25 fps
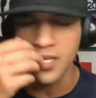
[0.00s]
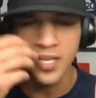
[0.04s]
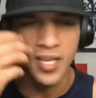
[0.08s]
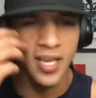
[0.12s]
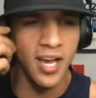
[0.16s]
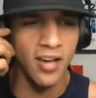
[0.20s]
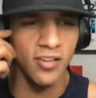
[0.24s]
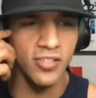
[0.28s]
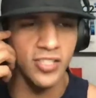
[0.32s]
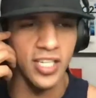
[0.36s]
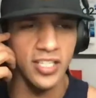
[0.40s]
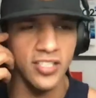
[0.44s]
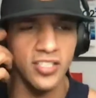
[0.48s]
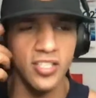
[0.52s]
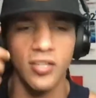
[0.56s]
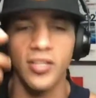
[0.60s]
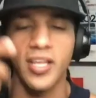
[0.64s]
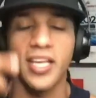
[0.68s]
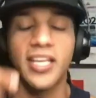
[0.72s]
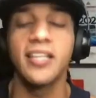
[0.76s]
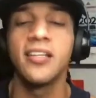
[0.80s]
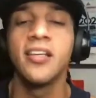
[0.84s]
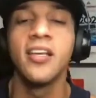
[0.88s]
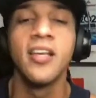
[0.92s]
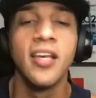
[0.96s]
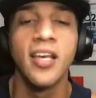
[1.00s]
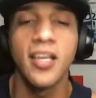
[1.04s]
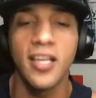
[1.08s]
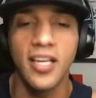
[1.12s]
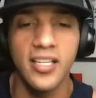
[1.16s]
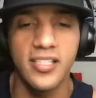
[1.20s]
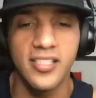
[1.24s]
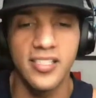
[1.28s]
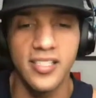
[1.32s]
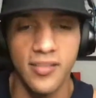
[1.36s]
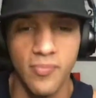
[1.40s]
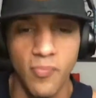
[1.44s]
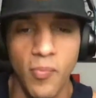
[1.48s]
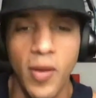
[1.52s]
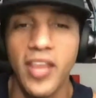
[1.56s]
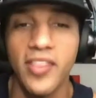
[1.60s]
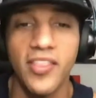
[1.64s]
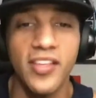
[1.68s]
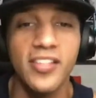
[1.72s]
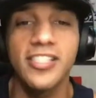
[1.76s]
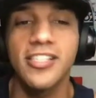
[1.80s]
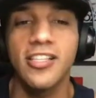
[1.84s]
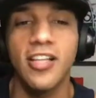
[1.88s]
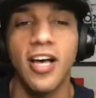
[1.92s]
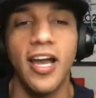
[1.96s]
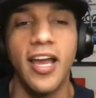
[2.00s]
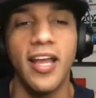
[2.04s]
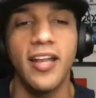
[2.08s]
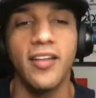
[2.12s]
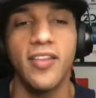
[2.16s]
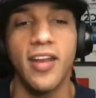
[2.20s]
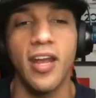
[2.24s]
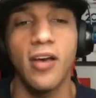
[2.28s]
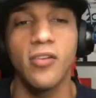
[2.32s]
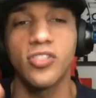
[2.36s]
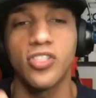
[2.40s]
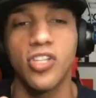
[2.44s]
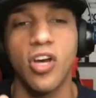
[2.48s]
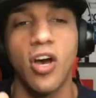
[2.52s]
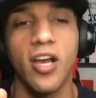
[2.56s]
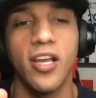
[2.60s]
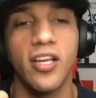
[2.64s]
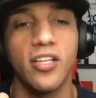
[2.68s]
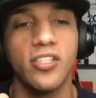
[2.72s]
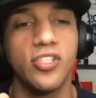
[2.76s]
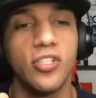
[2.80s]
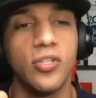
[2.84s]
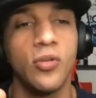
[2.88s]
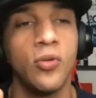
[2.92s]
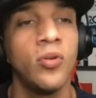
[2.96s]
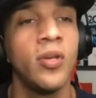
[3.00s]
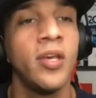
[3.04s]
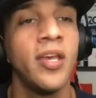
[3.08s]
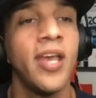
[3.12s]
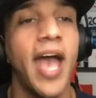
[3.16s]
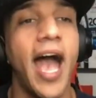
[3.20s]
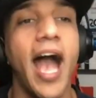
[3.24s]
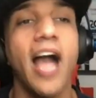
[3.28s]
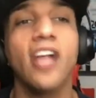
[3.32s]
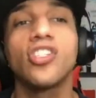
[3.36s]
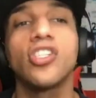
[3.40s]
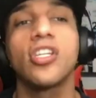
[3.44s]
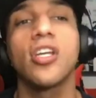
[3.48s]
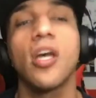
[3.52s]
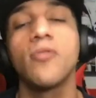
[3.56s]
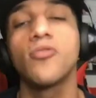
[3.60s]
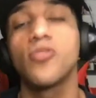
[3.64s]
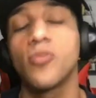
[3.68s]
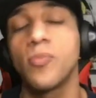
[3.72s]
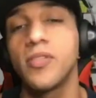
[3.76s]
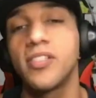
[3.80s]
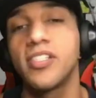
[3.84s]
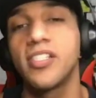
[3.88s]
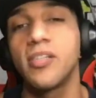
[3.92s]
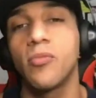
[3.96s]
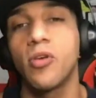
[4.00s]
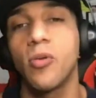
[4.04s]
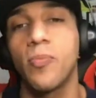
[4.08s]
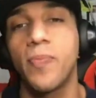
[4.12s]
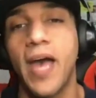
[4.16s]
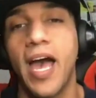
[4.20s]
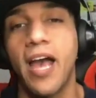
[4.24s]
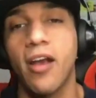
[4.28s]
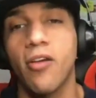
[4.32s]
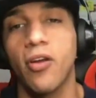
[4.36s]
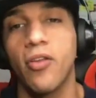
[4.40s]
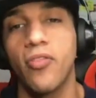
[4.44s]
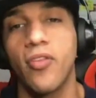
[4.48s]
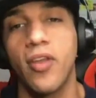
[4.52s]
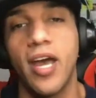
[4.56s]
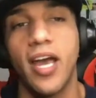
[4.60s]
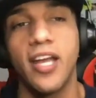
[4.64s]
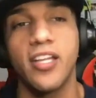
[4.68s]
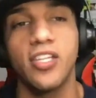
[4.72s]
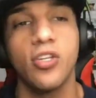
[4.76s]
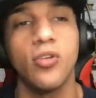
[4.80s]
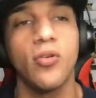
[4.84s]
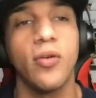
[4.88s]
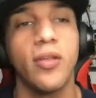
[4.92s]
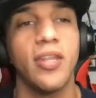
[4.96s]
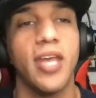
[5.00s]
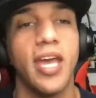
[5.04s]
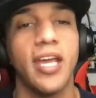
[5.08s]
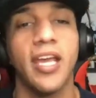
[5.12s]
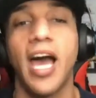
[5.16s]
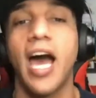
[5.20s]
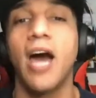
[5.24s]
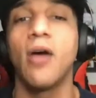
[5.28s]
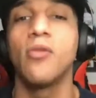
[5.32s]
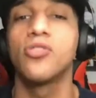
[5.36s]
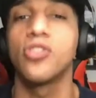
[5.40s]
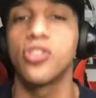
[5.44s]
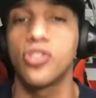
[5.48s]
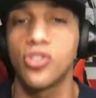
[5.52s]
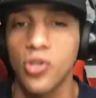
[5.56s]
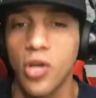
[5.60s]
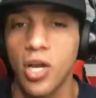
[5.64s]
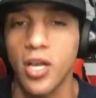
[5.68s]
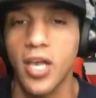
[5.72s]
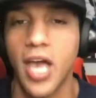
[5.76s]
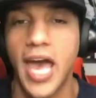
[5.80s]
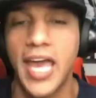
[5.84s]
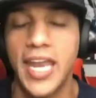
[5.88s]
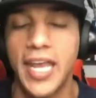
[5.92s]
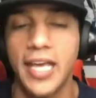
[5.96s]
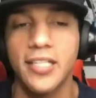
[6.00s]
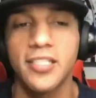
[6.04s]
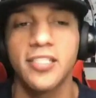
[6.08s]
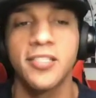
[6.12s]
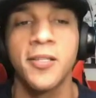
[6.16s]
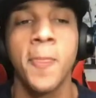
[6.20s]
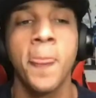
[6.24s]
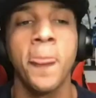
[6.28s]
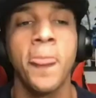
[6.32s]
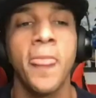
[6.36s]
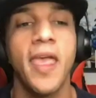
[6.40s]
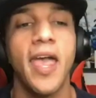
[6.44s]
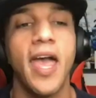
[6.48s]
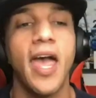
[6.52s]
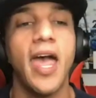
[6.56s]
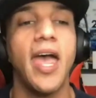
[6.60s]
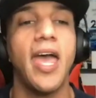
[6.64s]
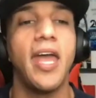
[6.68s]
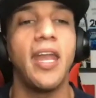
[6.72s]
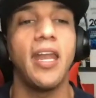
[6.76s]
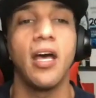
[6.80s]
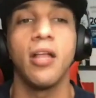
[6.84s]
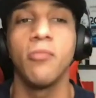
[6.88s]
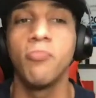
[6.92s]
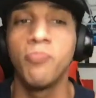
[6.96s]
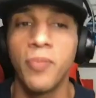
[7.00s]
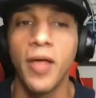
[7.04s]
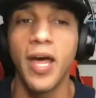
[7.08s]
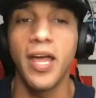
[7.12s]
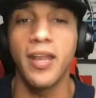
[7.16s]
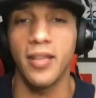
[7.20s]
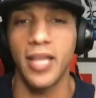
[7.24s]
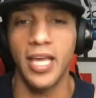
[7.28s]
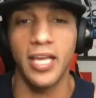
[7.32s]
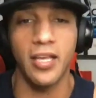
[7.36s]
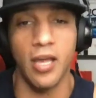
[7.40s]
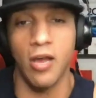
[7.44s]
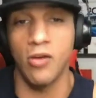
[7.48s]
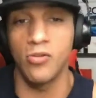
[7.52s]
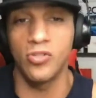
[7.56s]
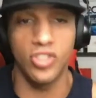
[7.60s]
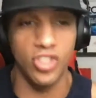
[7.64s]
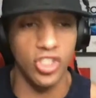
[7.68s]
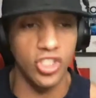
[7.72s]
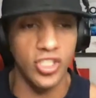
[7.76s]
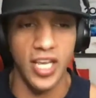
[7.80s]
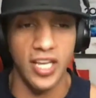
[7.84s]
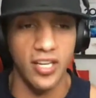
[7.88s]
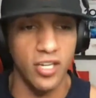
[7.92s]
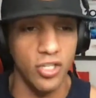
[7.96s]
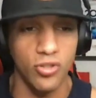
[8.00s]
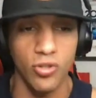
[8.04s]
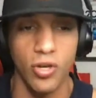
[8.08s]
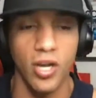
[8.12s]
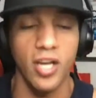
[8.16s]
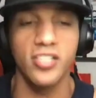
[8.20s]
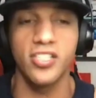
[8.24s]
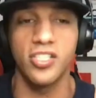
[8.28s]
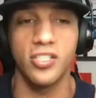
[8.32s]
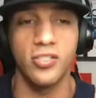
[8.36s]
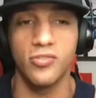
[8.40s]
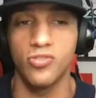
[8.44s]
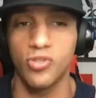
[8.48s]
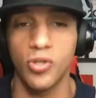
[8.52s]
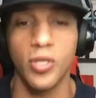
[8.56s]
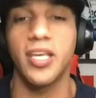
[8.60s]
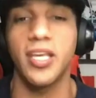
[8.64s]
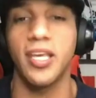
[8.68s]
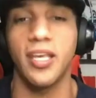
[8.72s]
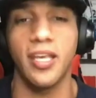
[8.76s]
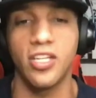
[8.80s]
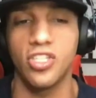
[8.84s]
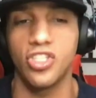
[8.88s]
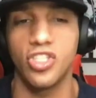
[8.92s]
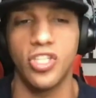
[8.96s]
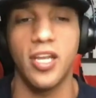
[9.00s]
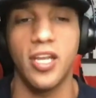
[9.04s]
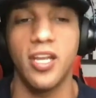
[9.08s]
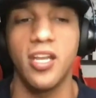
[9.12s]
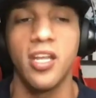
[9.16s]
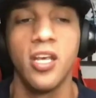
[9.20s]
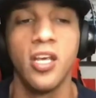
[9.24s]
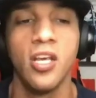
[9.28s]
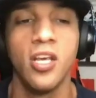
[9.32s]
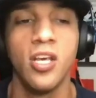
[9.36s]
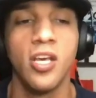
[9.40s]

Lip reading: I was like, dude, like, because this client that I was talking to actually comes from a similar background that I do. And like, I was a drug addict and like, I was just into drugs and drinking and shit.